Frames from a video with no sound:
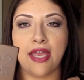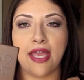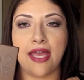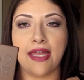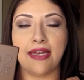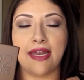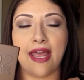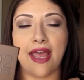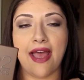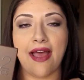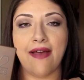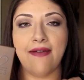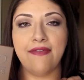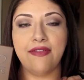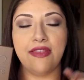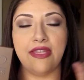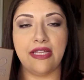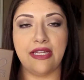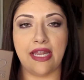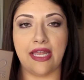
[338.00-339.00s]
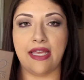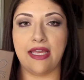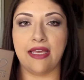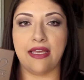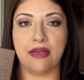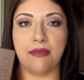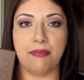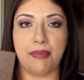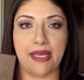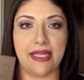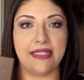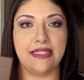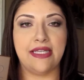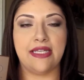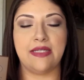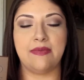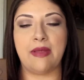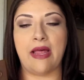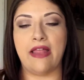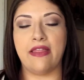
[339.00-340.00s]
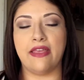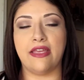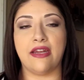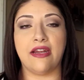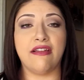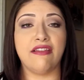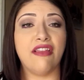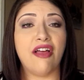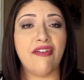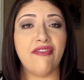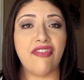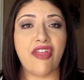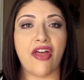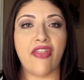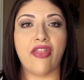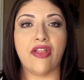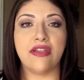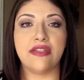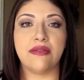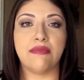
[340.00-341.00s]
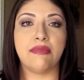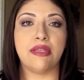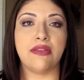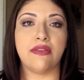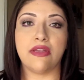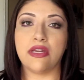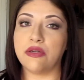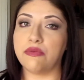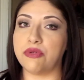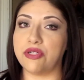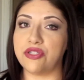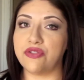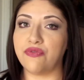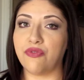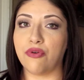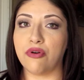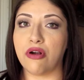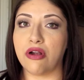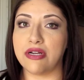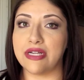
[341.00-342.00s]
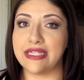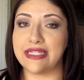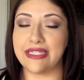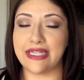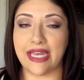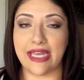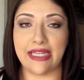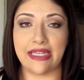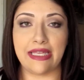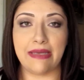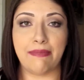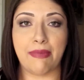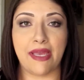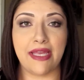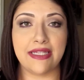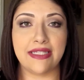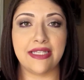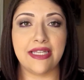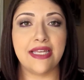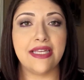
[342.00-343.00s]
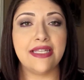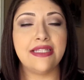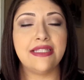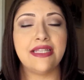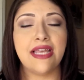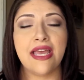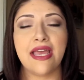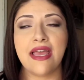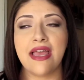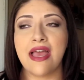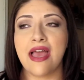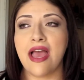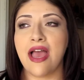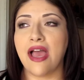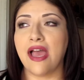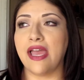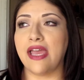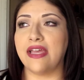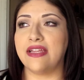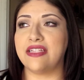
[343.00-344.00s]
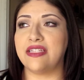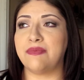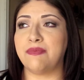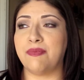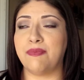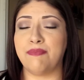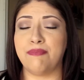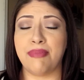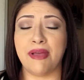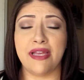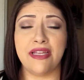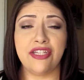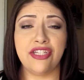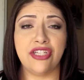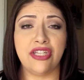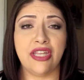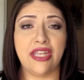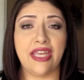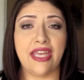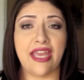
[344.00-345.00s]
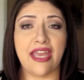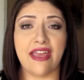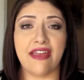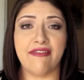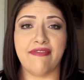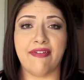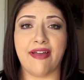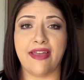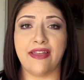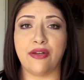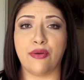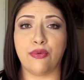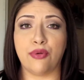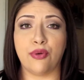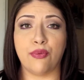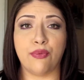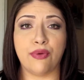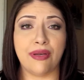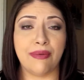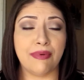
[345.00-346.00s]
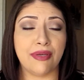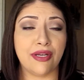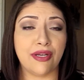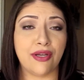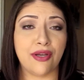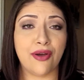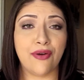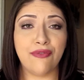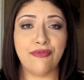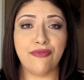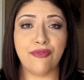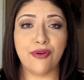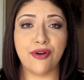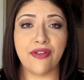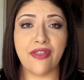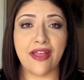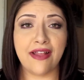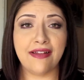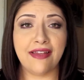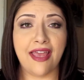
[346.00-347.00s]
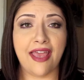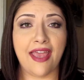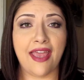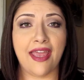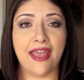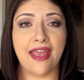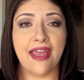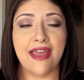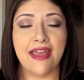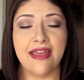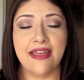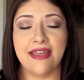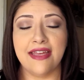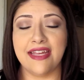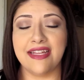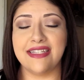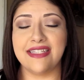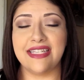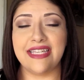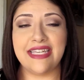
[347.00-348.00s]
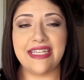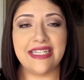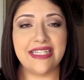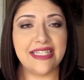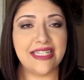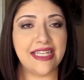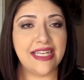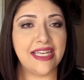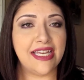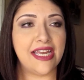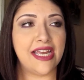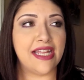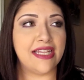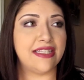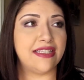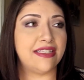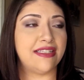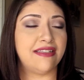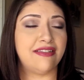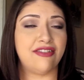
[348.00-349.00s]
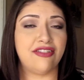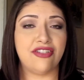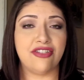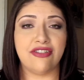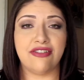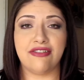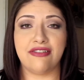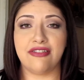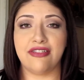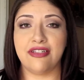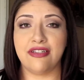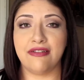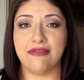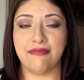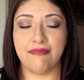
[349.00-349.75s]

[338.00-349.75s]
And I have the Naked Basics palette, and I love that. That's something that I reach for on a daily basis, especially if I don't know what I'm gonna go for that day. It's easy, it's just